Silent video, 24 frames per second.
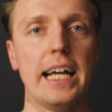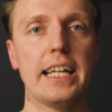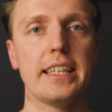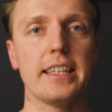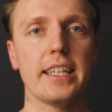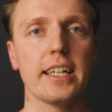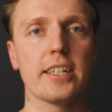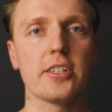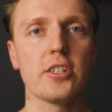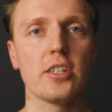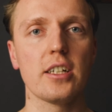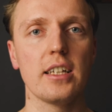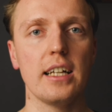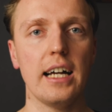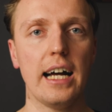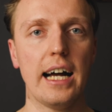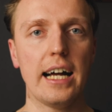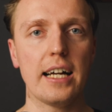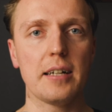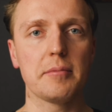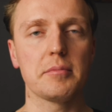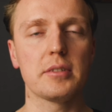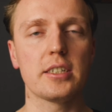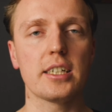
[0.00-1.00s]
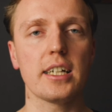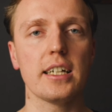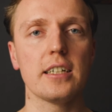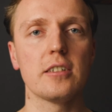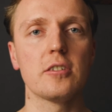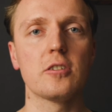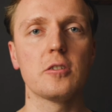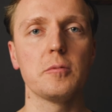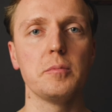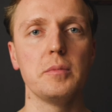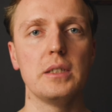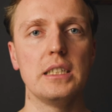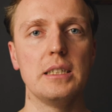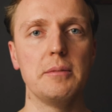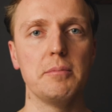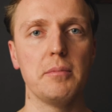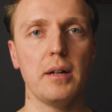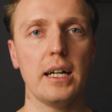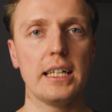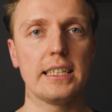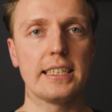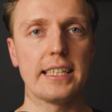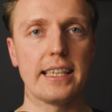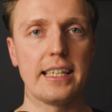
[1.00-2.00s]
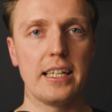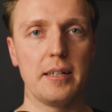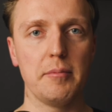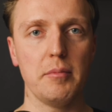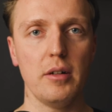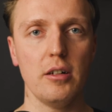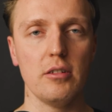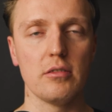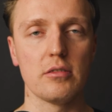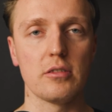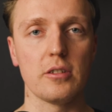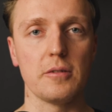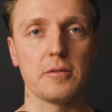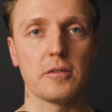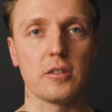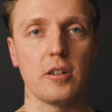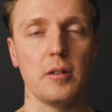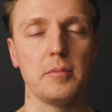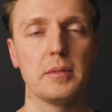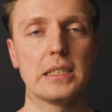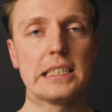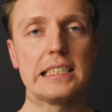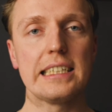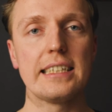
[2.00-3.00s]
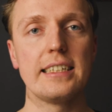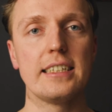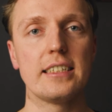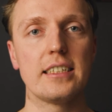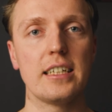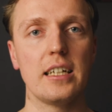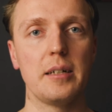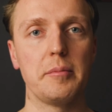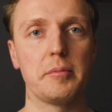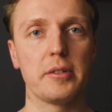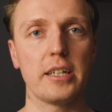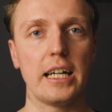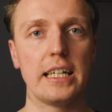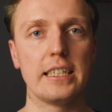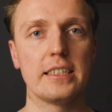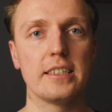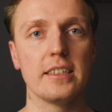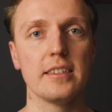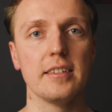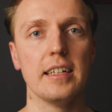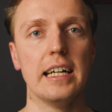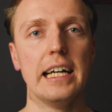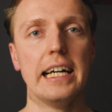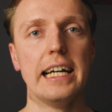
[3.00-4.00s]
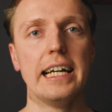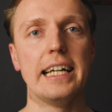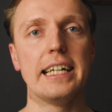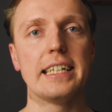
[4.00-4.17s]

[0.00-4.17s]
And actually, I am trying to minimize the amount of comments that I am writing,